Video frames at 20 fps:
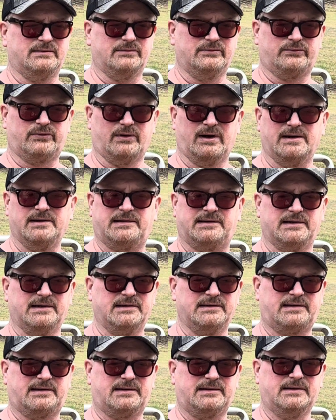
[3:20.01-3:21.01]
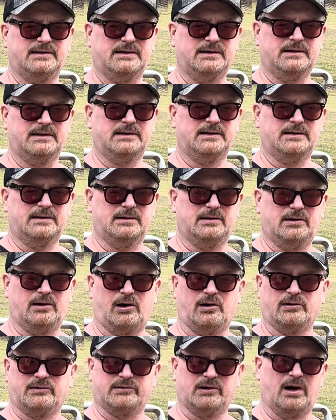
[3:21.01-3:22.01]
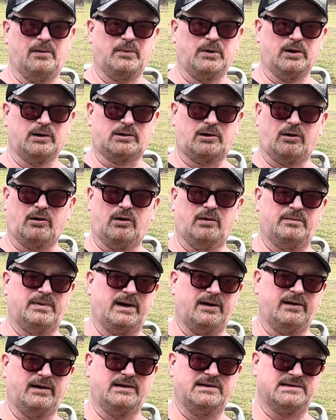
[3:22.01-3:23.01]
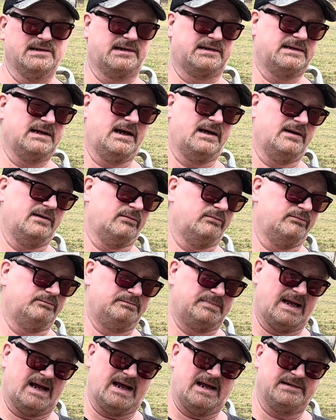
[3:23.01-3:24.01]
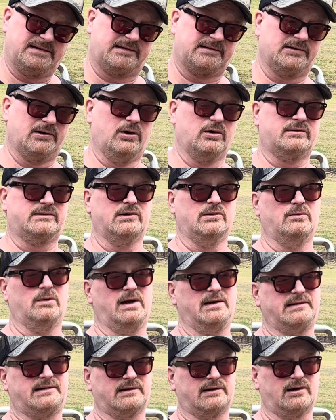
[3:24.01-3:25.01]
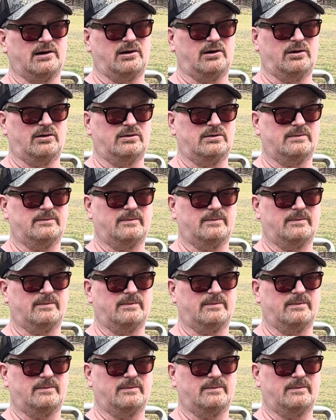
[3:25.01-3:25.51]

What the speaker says: For instance, our drummer, Carl Berry, just had a bad stroke 2 months ago.